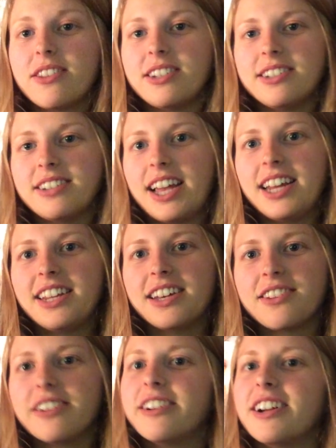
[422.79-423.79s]
than any
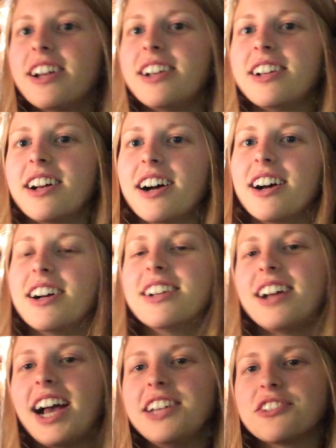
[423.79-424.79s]
other
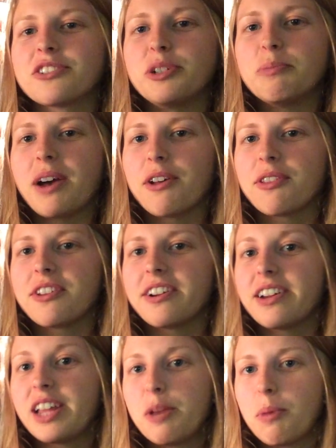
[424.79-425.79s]
ice cream out
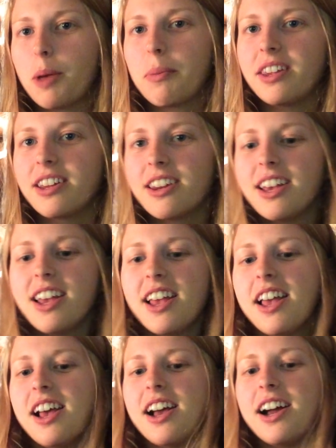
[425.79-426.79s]
there, in my opinion.
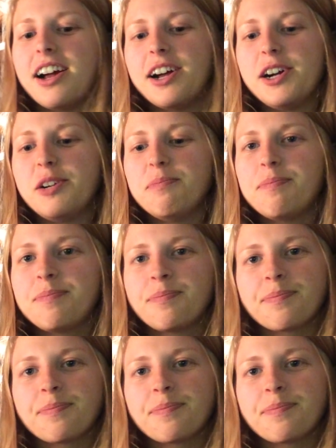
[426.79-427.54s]
And